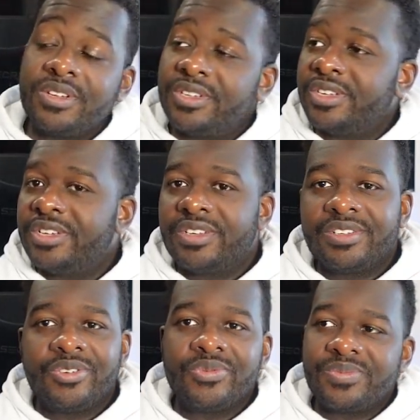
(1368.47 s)
good,
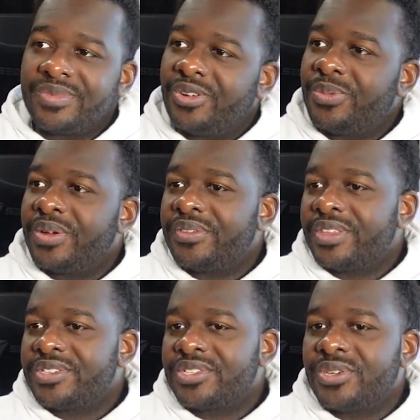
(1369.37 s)
hope
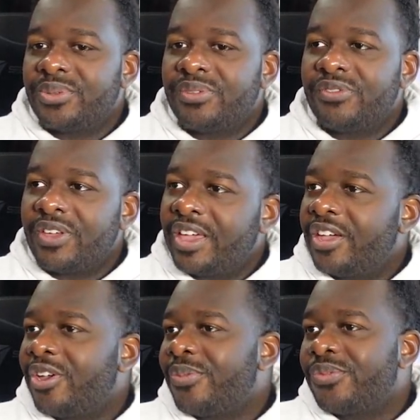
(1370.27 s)
everything's good with the
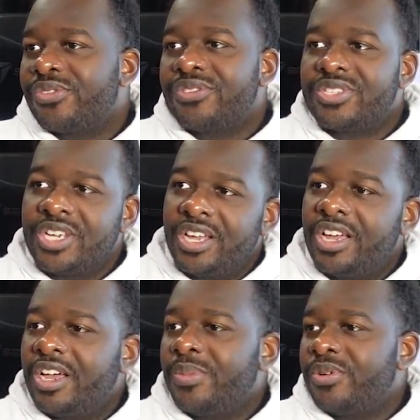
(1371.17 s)
fam or
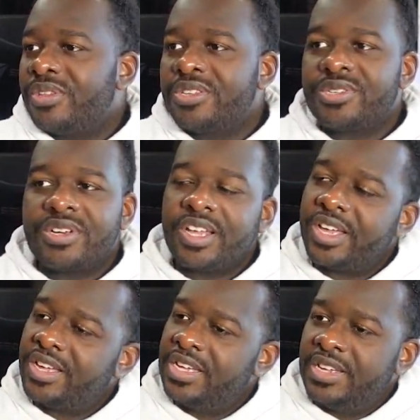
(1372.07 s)
job or this or
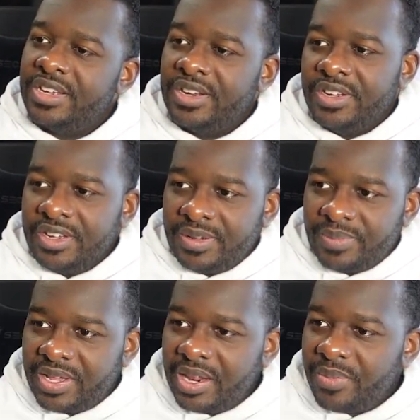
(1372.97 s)
that.
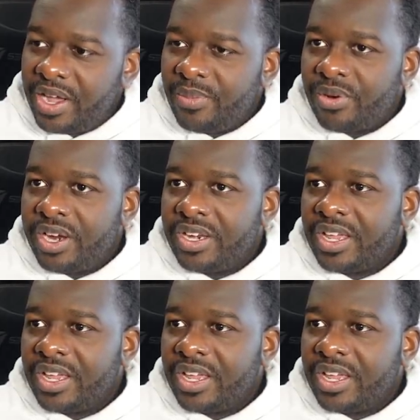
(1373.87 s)
Man, they might break